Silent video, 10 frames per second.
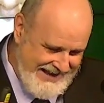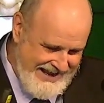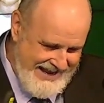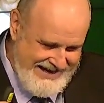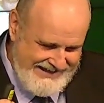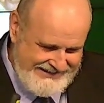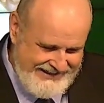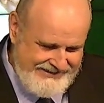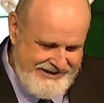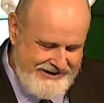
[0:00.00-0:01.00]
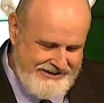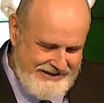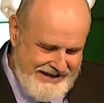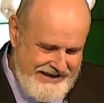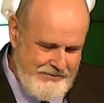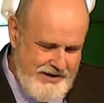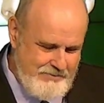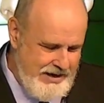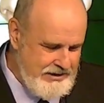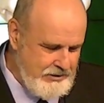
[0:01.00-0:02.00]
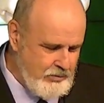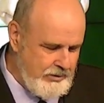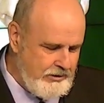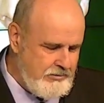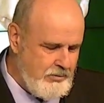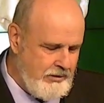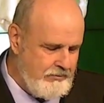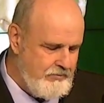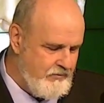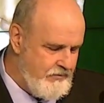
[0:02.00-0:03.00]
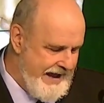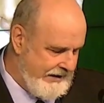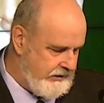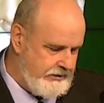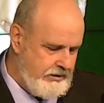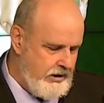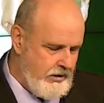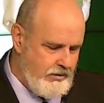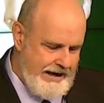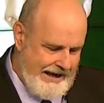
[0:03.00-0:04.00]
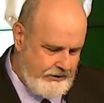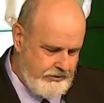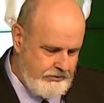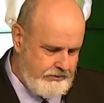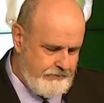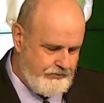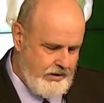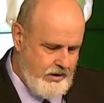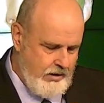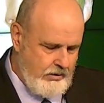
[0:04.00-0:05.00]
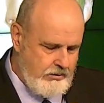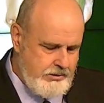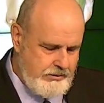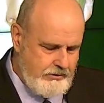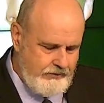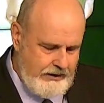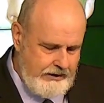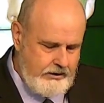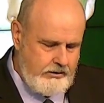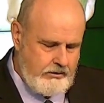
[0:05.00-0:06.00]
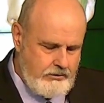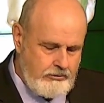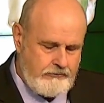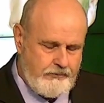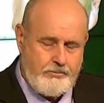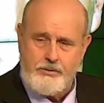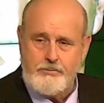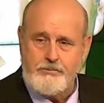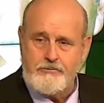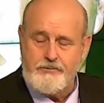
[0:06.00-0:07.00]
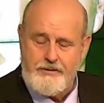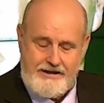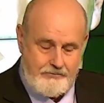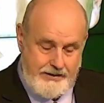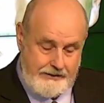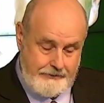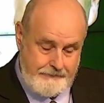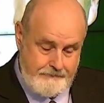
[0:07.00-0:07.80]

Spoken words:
And it does not in any way make your words more valid or accurate or serve any useful purpose for that matter.